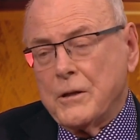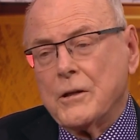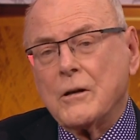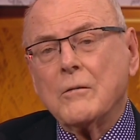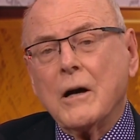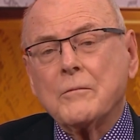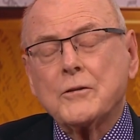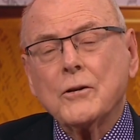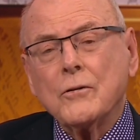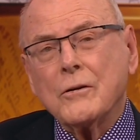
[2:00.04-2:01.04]
you know, I'm
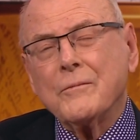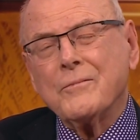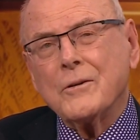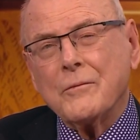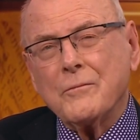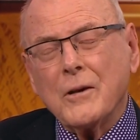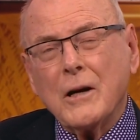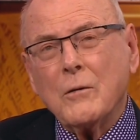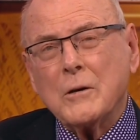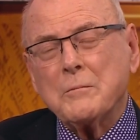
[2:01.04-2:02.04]
sure that I
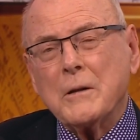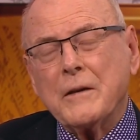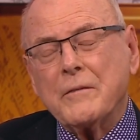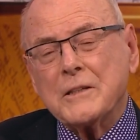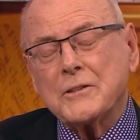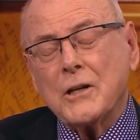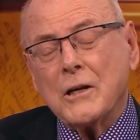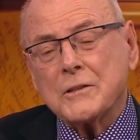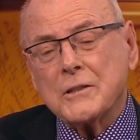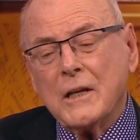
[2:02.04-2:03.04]
always believe there's a
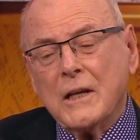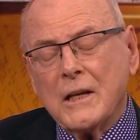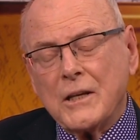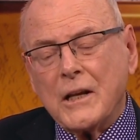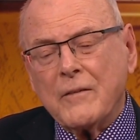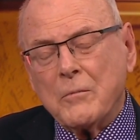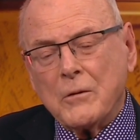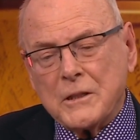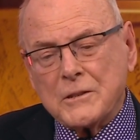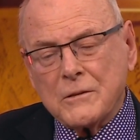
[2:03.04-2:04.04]
chance, you know,
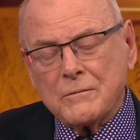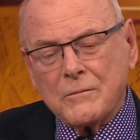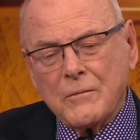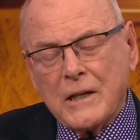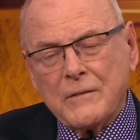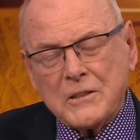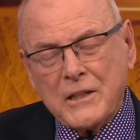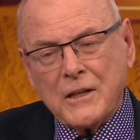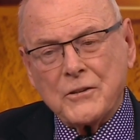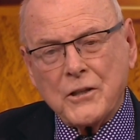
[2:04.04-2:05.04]
everybody's can have a
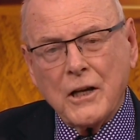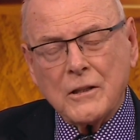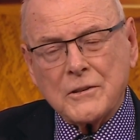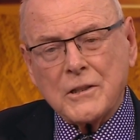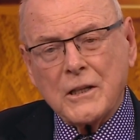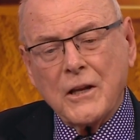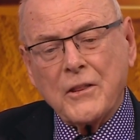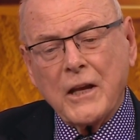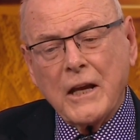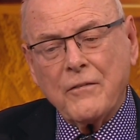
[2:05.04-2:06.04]
second chance. And I
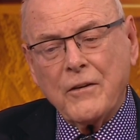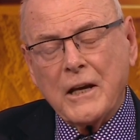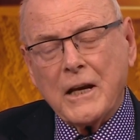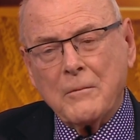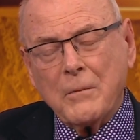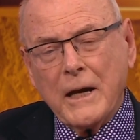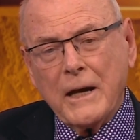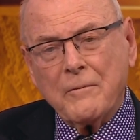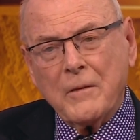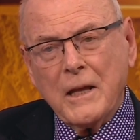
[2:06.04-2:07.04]
think if he came back
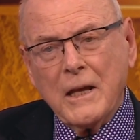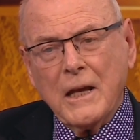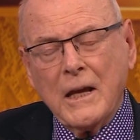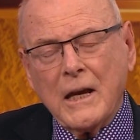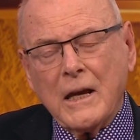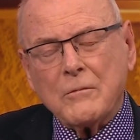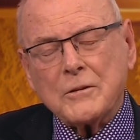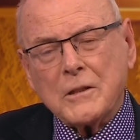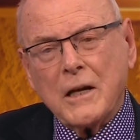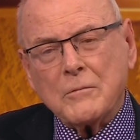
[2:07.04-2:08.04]
and
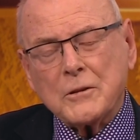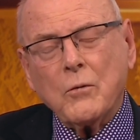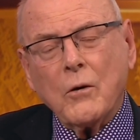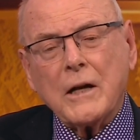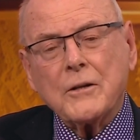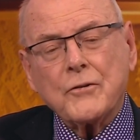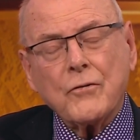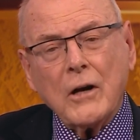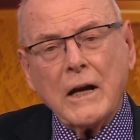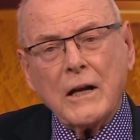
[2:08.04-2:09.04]
was quite
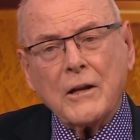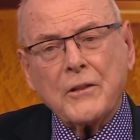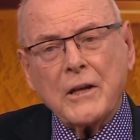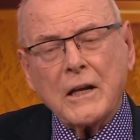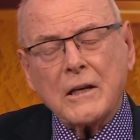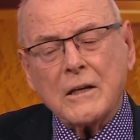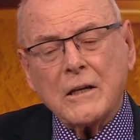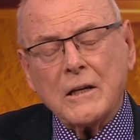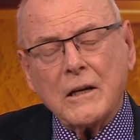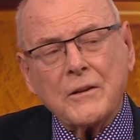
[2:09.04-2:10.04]
contrite, I think
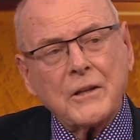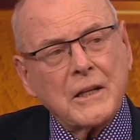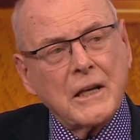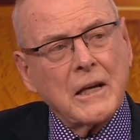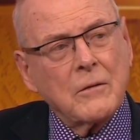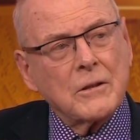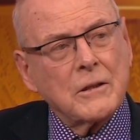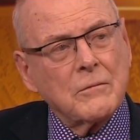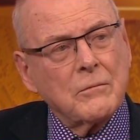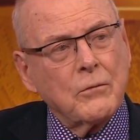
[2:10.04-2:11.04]
the King would
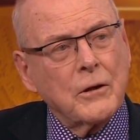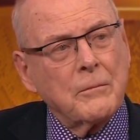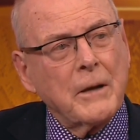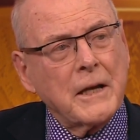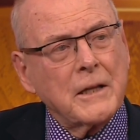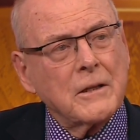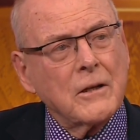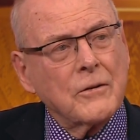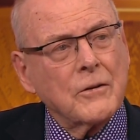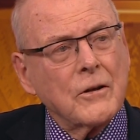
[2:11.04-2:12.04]
put him back in
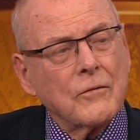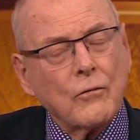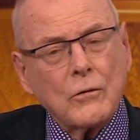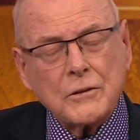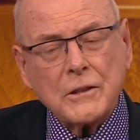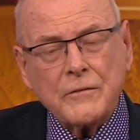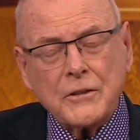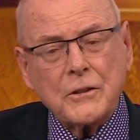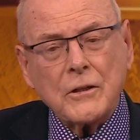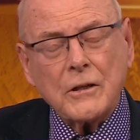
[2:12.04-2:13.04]
on royal
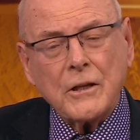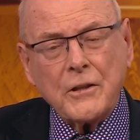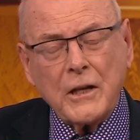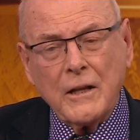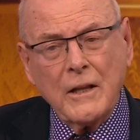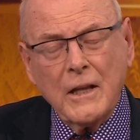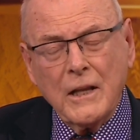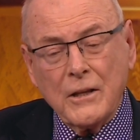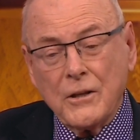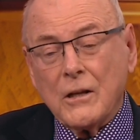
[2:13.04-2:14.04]
service, you know. And I think,
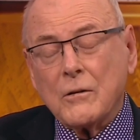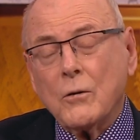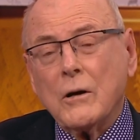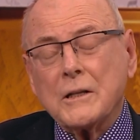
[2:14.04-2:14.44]
you know, quite